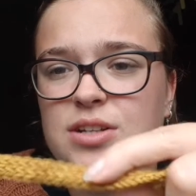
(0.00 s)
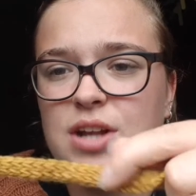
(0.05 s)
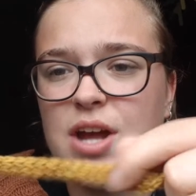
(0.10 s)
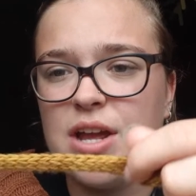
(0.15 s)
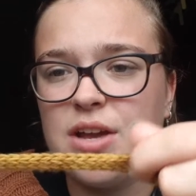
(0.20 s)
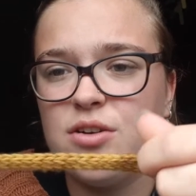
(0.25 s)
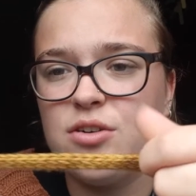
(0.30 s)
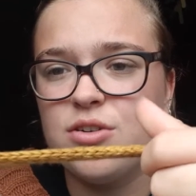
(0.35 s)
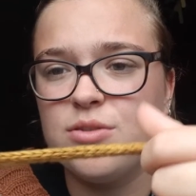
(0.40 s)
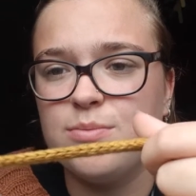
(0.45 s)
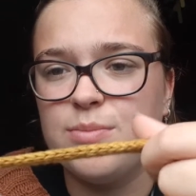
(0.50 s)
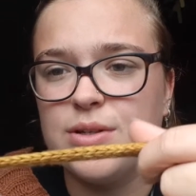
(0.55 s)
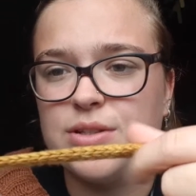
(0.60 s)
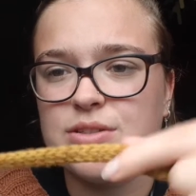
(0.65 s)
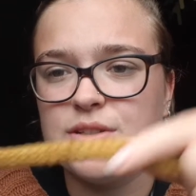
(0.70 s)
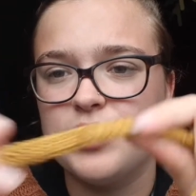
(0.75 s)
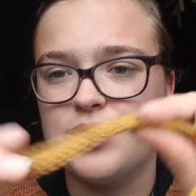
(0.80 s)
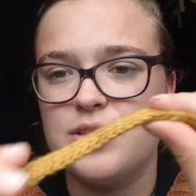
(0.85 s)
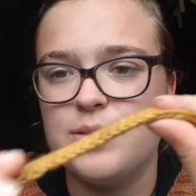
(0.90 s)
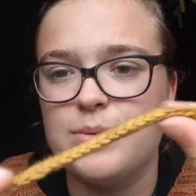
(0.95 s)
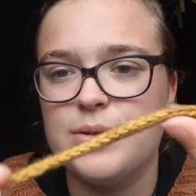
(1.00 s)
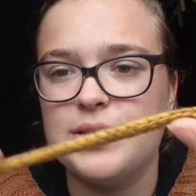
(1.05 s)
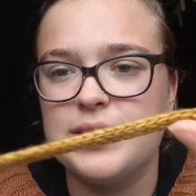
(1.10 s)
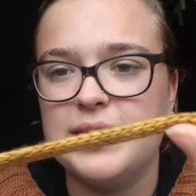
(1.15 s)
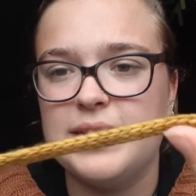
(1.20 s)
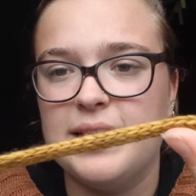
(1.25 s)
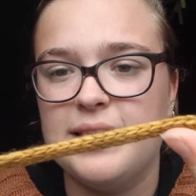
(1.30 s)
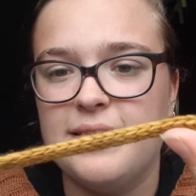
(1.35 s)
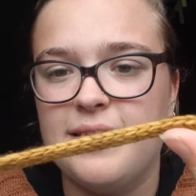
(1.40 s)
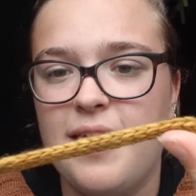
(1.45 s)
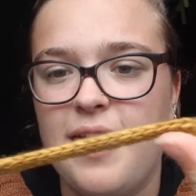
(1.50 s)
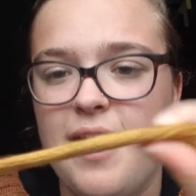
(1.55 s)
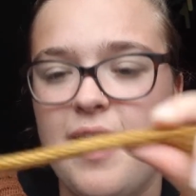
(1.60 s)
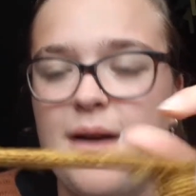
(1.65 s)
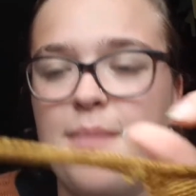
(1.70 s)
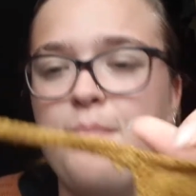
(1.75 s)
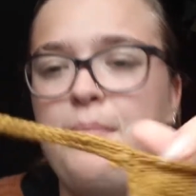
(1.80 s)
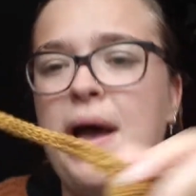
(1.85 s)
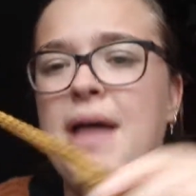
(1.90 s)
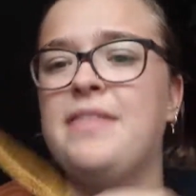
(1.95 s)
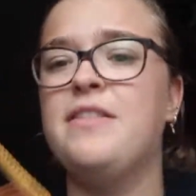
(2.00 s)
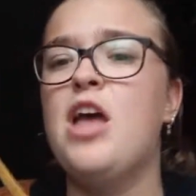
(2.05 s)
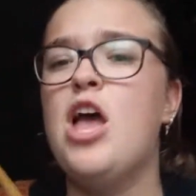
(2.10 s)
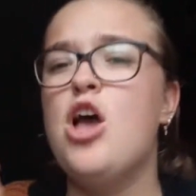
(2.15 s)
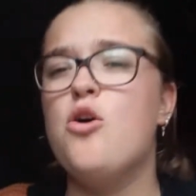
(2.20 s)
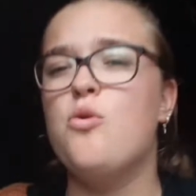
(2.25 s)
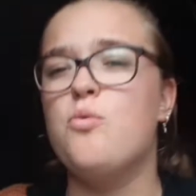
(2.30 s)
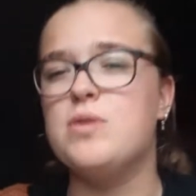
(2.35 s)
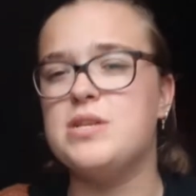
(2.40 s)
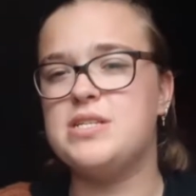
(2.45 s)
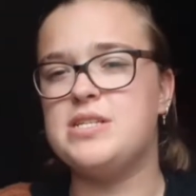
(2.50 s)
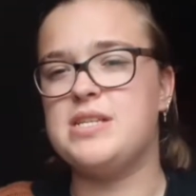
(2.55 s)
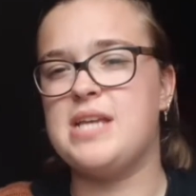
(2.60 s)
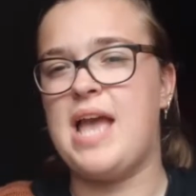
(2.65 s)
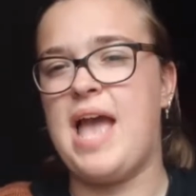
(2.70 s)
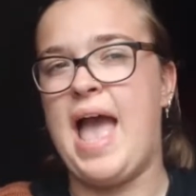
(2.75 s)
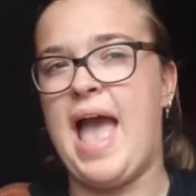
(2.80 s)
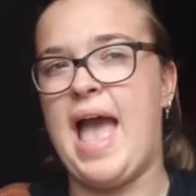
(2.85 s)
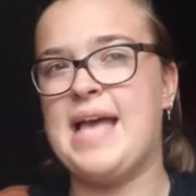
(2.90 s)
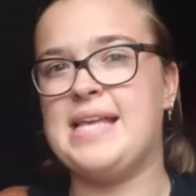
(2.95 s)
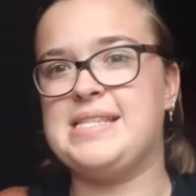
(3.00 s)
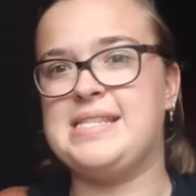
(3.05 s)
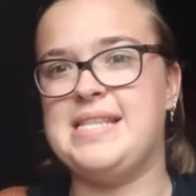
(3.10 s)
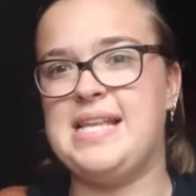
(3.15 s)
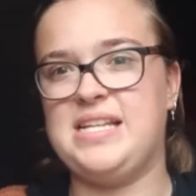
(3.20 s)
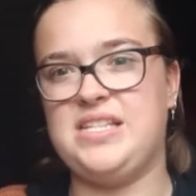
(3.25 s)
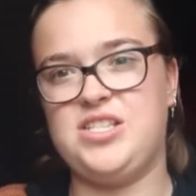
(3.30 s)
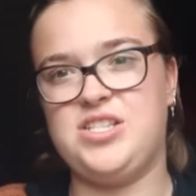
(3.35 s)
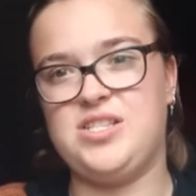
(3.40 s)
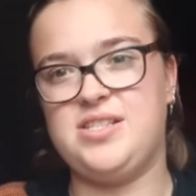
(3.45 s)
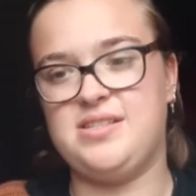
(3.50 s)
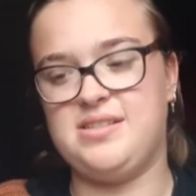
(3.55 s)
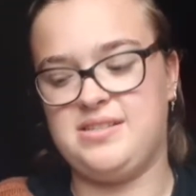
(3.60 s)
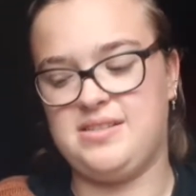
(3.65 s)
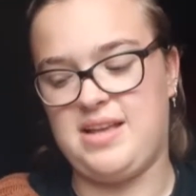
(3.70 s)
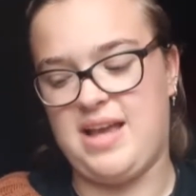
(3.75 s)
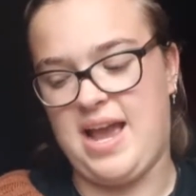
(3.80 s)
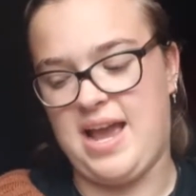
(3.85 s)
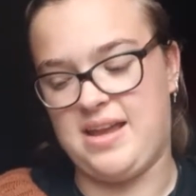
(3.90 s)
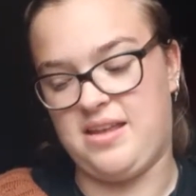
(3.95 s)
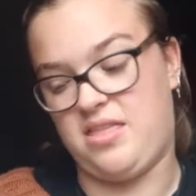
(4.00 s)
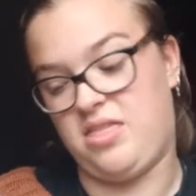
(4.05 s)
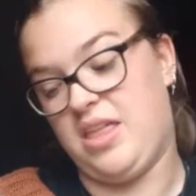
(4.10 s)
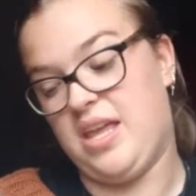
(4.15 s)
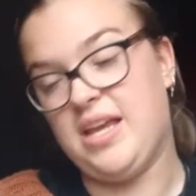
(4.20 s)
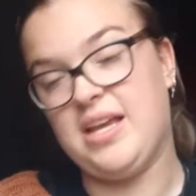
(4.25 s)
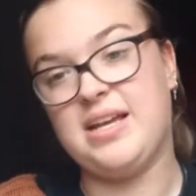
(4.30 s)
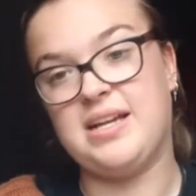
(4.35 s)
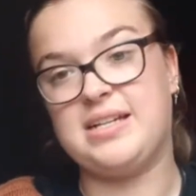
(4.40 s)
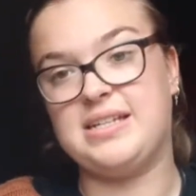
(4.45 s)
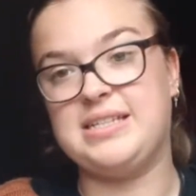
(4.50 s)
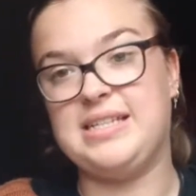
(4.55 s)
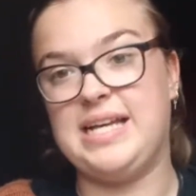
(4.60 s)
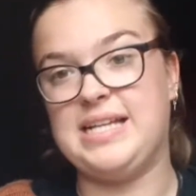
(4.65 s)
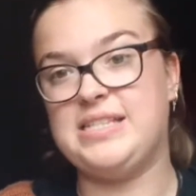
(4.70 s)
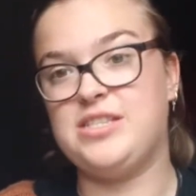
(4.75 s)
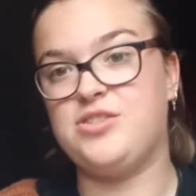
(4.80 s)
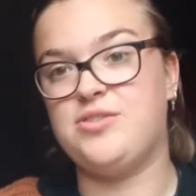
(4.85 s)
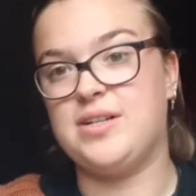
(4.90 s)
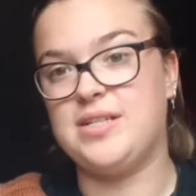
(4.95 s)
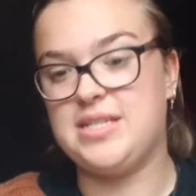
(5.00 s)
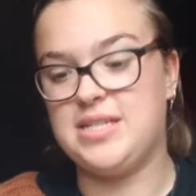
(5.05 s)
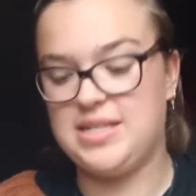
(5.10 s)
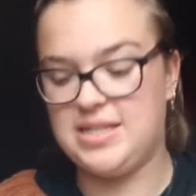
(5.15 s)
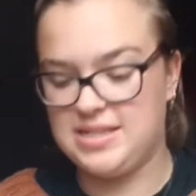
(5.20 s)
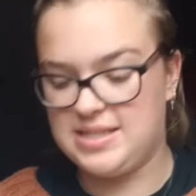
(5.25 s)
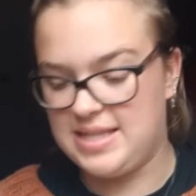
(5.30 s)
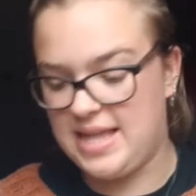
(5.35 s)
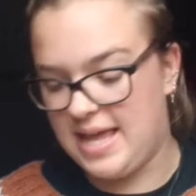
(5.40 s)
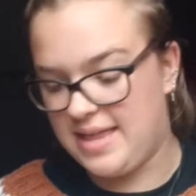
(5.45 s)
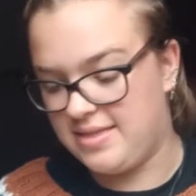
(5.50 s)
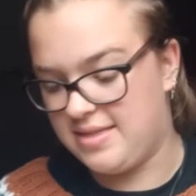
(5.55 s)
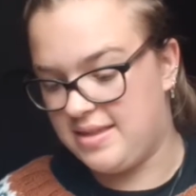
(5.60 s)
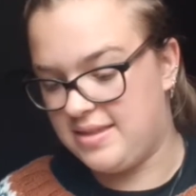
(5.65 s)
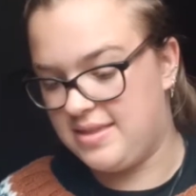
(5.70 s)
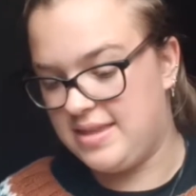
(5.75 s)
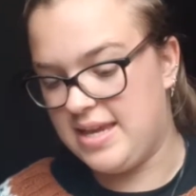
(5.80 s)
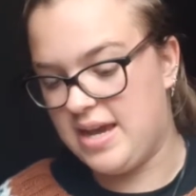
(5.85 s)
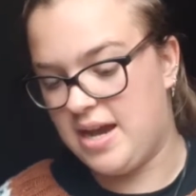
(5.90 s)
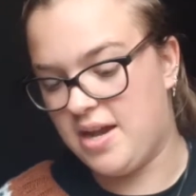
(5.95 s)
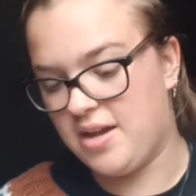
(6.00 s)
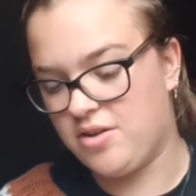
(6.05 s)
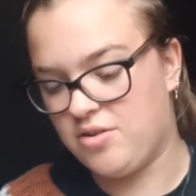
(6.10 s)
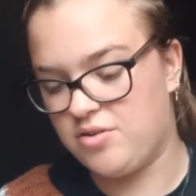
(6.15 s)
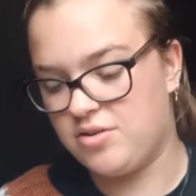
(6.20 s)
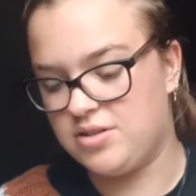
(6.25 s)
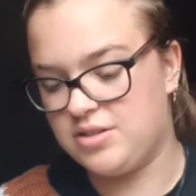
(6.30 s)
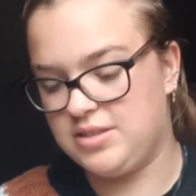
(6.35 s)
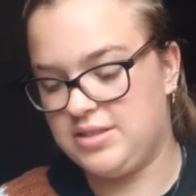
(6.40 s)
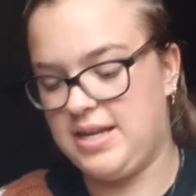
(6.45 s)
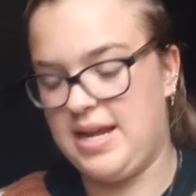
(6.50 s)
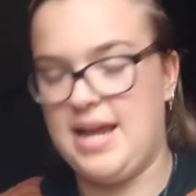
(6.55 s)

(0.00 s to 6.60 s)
I-cord but a double knitted band, which has less, I think, less stretch in it than the I-cord.